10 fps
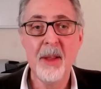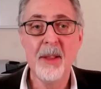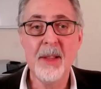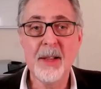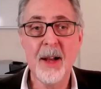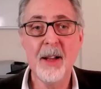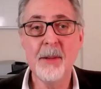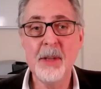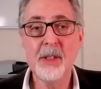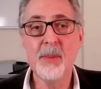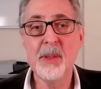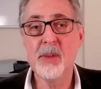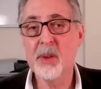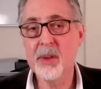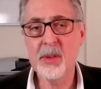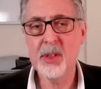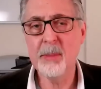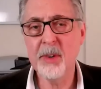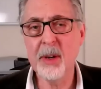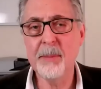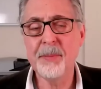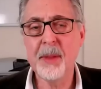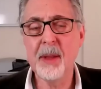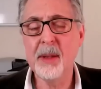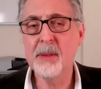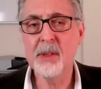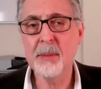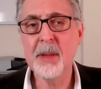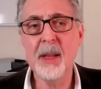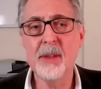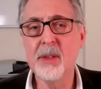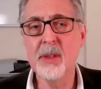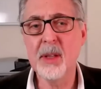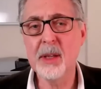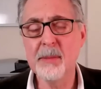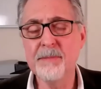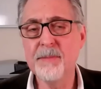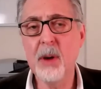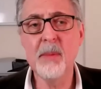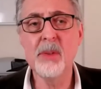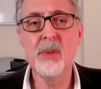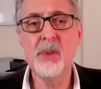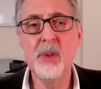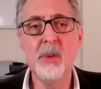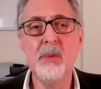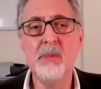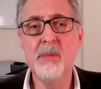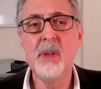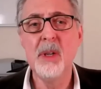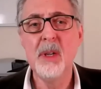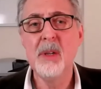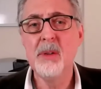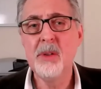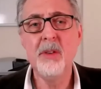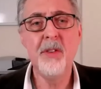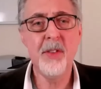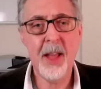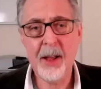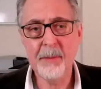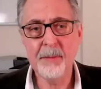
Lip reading: The economy has been sort of simmering, in some cases like almost too flat.